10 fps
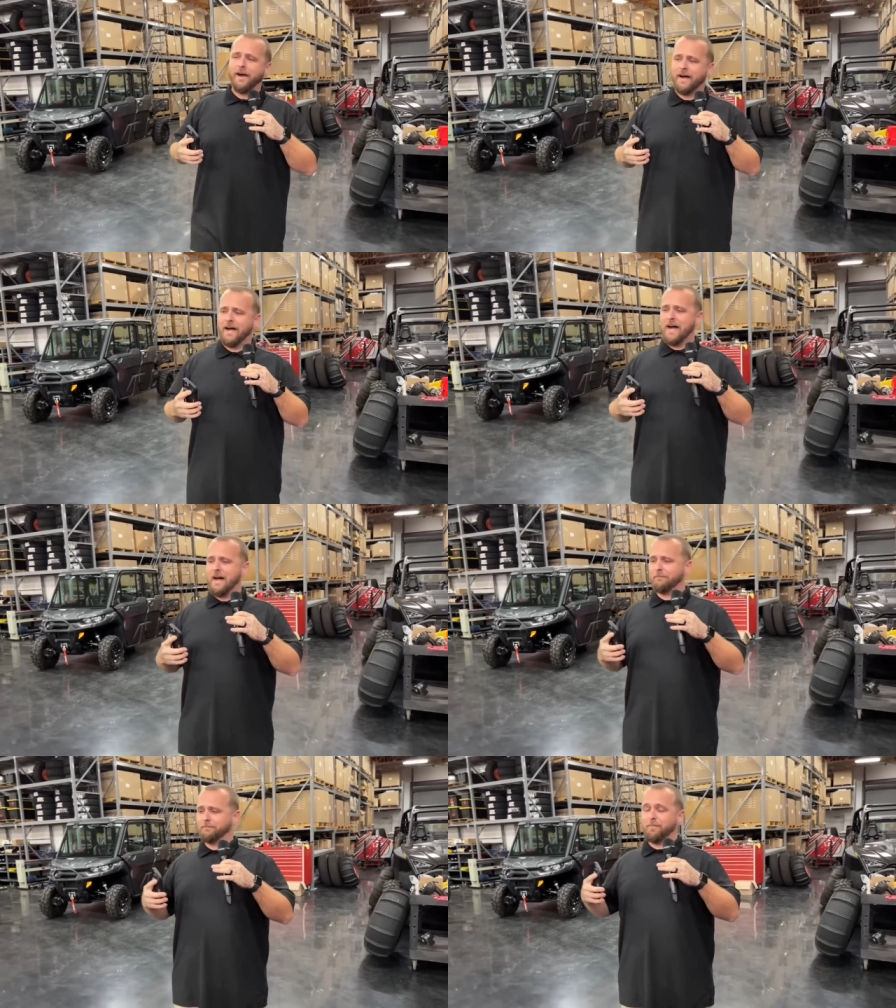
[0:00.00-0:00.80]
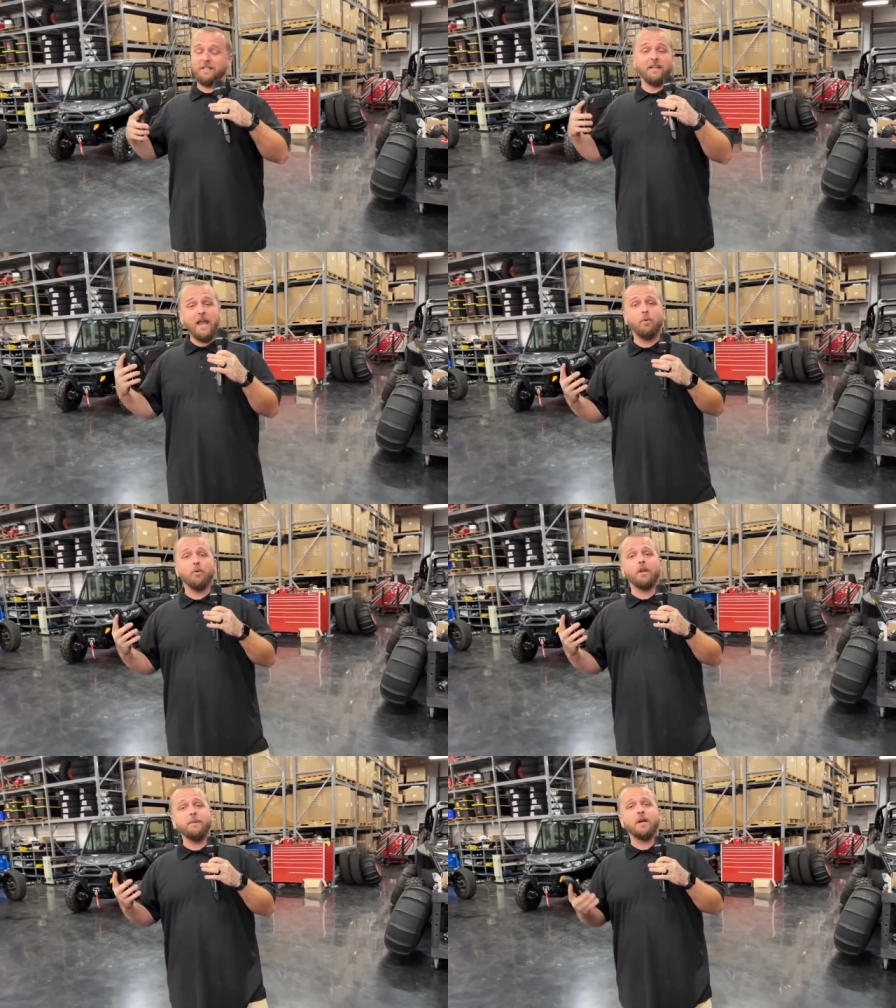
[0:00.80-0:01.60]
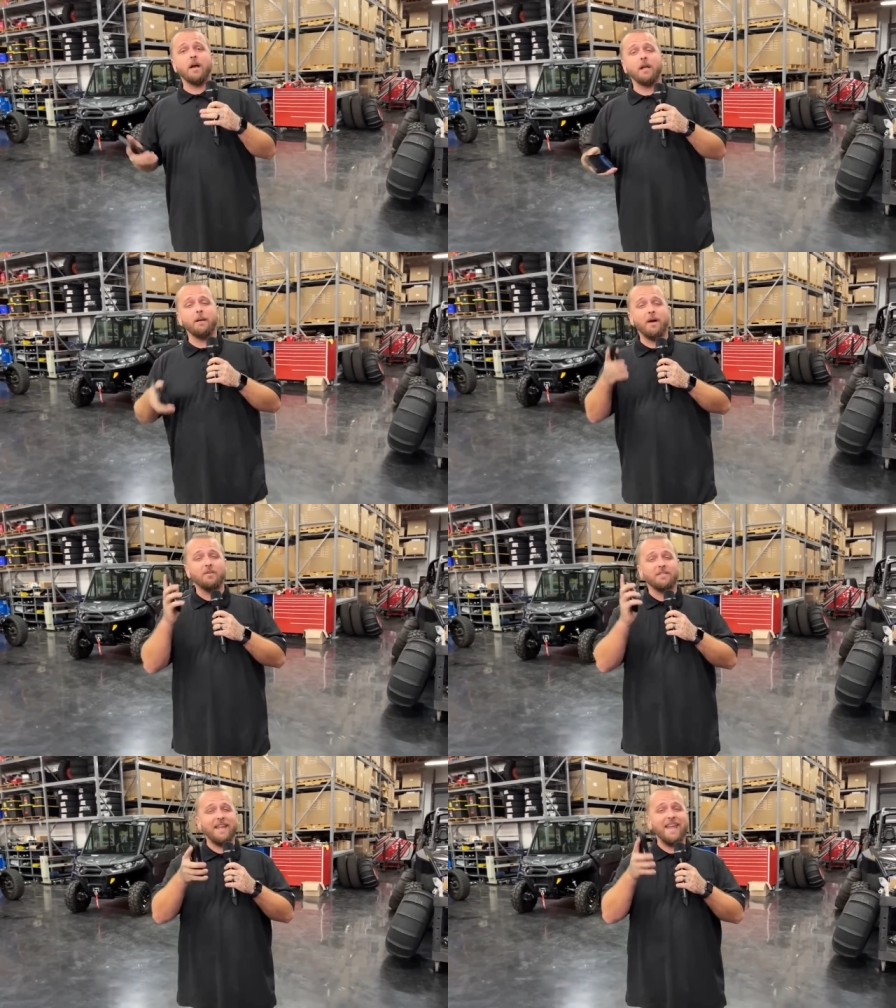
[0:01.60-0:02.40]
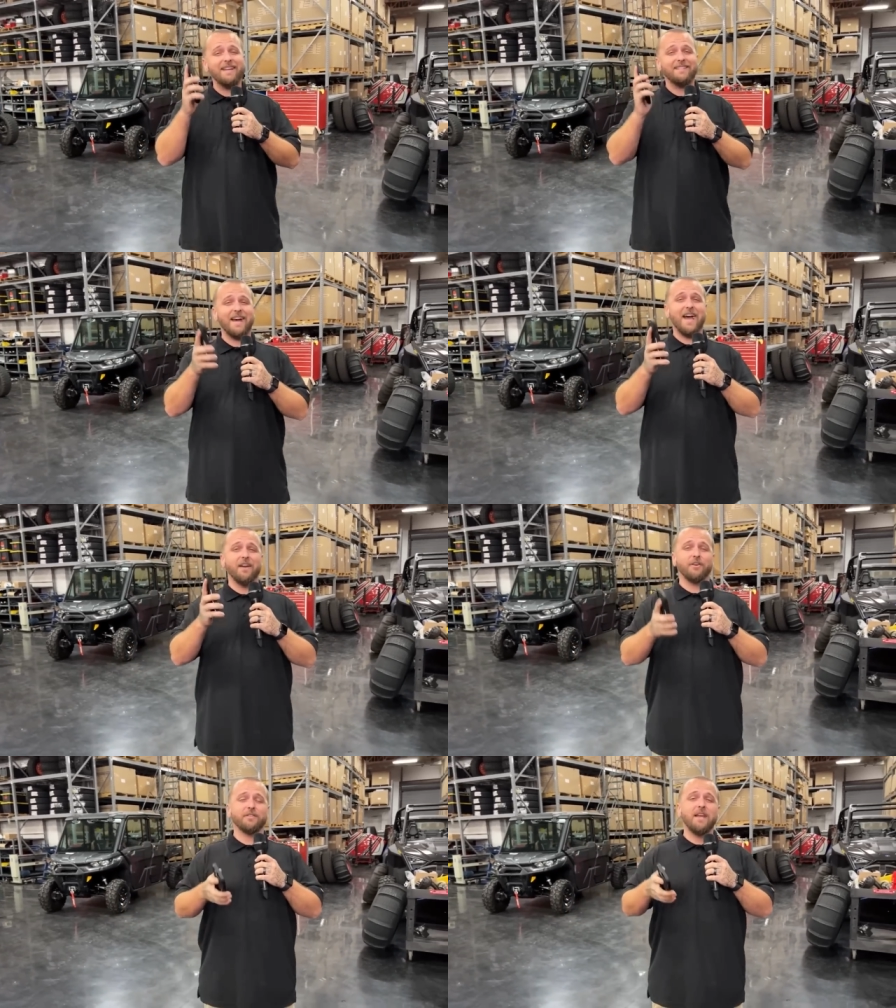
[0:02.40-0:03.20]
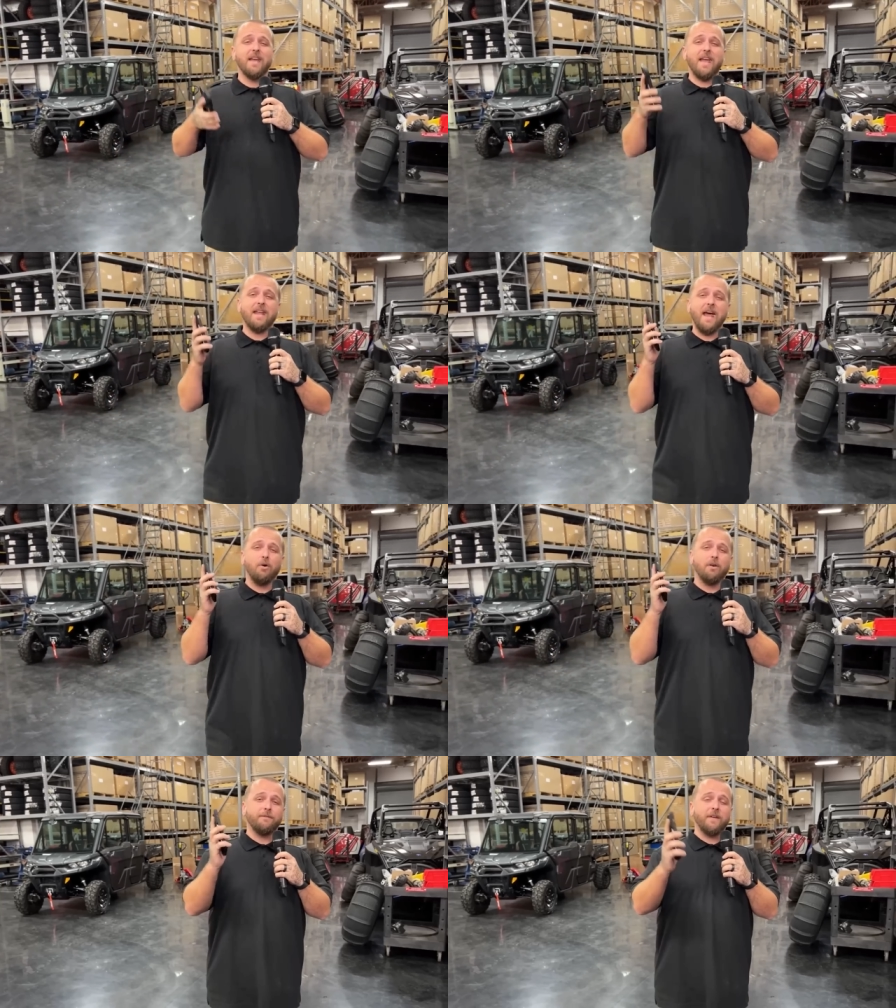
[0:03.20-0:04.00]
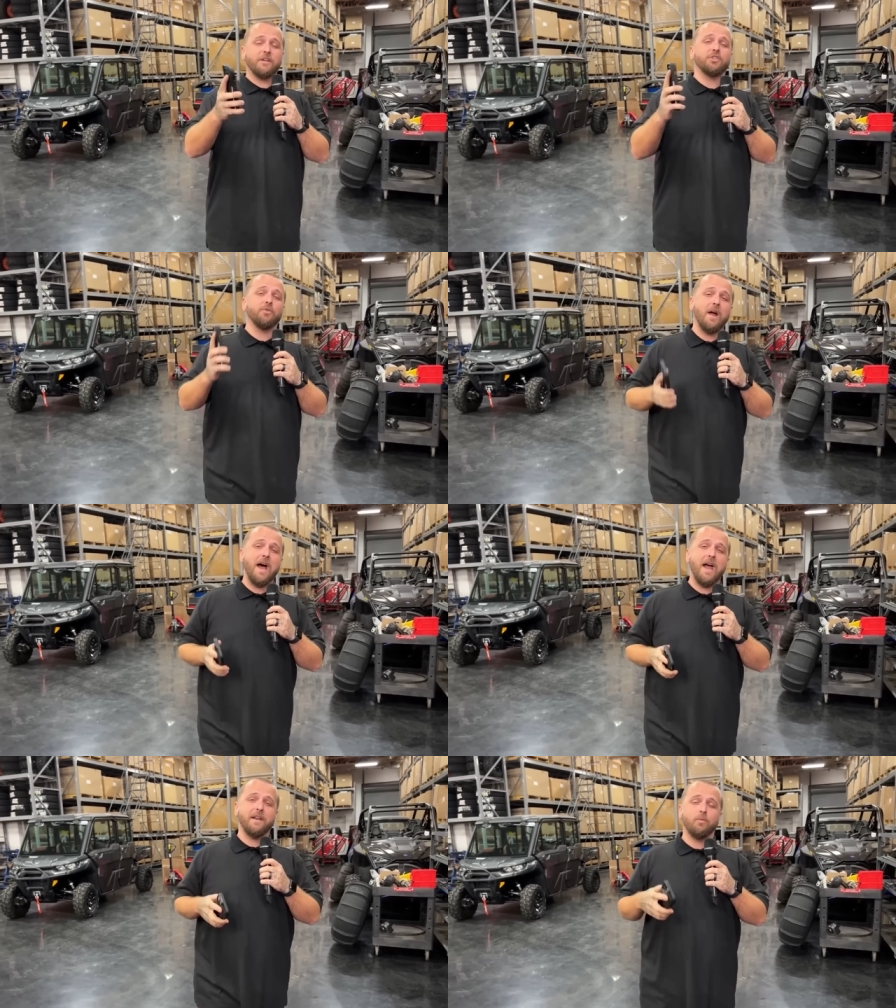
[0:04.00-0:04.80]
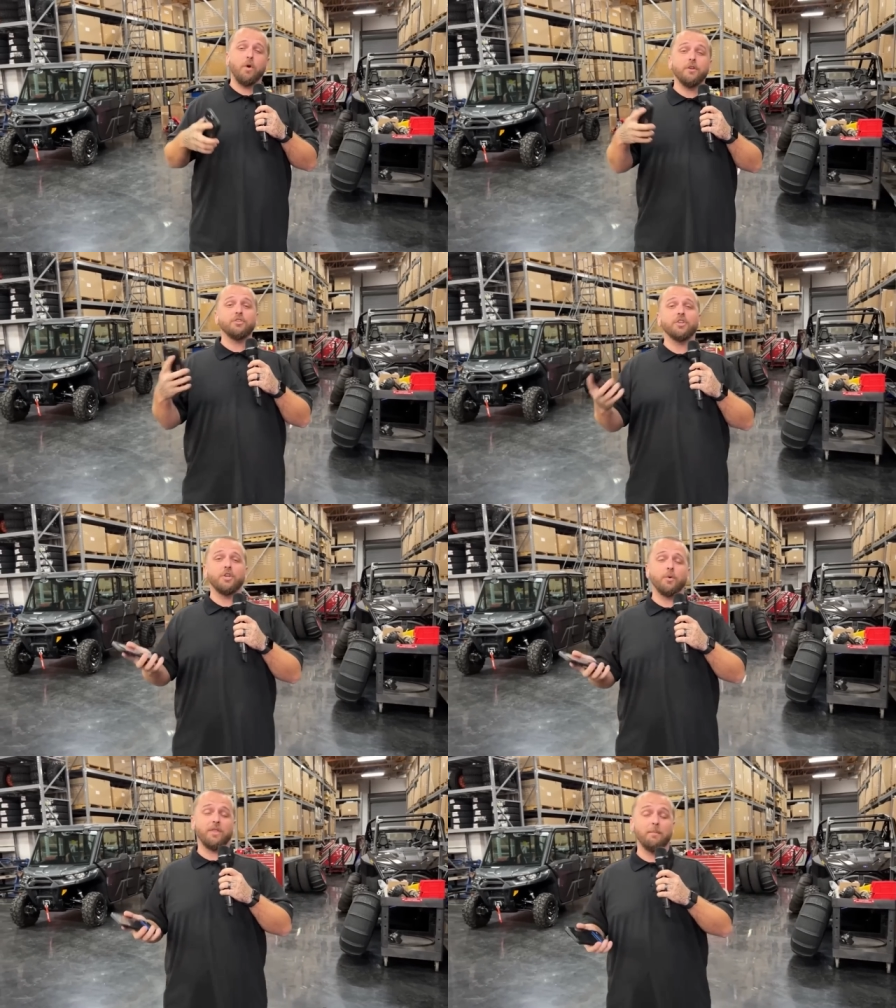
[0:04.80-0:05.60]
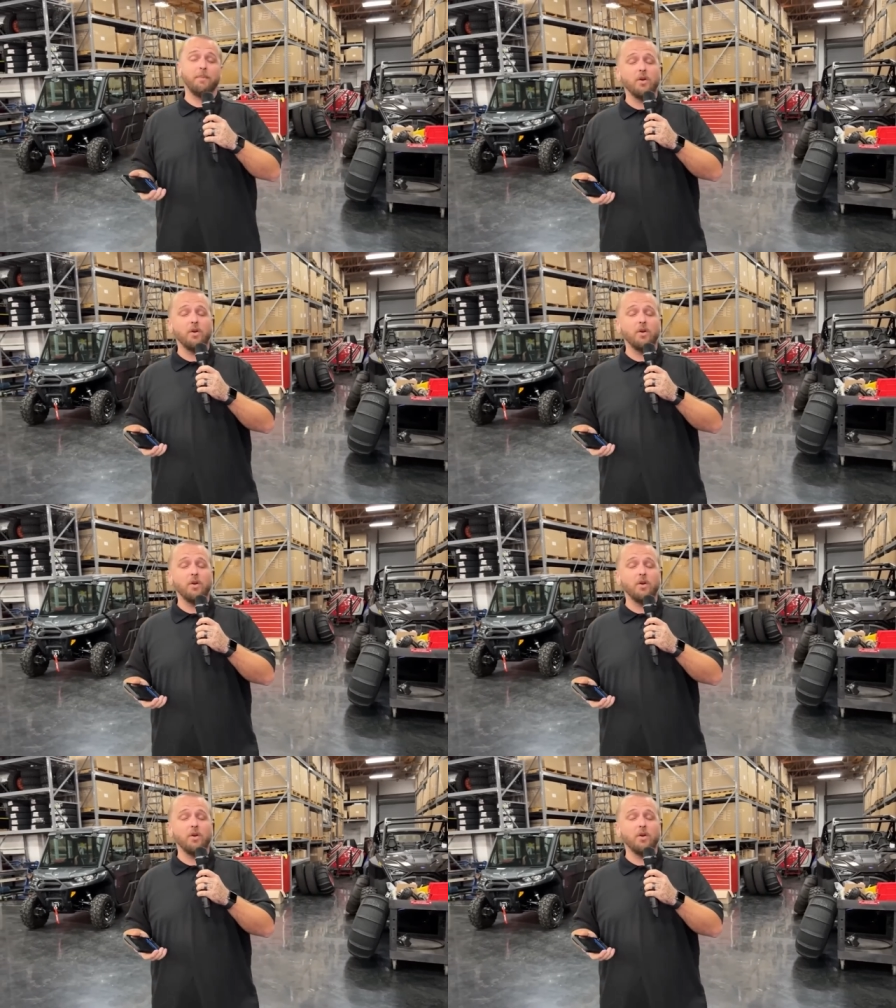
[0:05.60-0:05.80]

But today we're going to be talking about sand tires and how it affects your ride and what you should do with them. But